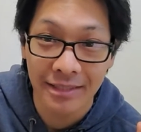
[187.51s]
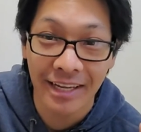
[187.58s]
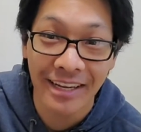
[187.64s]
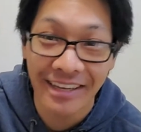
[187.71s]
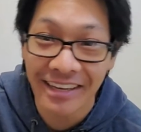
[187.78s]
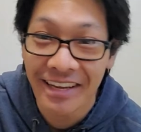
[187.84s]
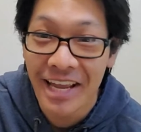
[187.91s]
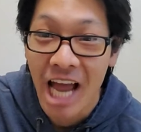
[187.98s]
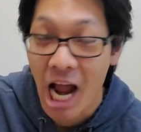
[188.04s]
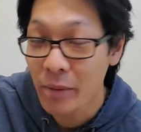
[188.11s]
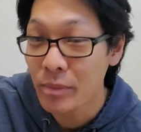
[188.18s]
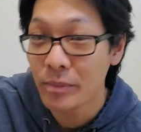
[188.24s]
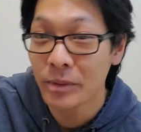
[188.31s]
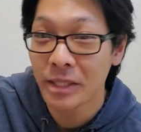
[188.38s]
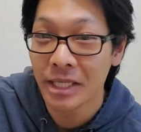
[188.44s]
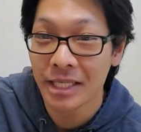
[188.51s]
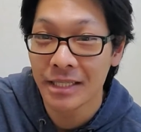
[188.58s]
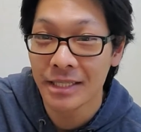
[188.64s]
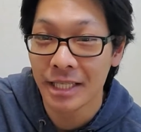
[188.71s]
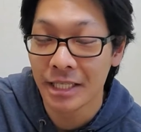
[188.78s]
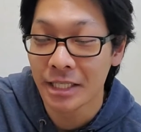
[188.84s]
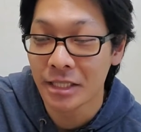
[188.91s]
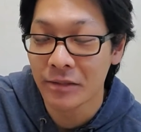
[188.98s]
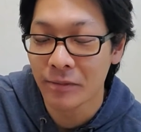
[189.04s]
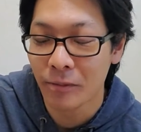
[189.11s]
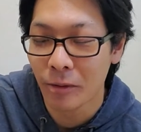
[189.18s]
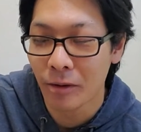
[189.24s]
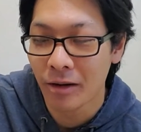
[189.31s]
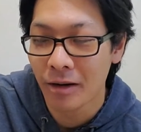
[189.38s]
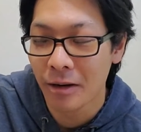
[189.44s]
I remember getting tickets
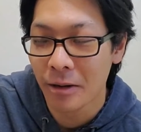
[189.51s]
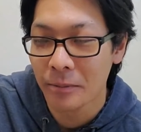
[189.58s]
for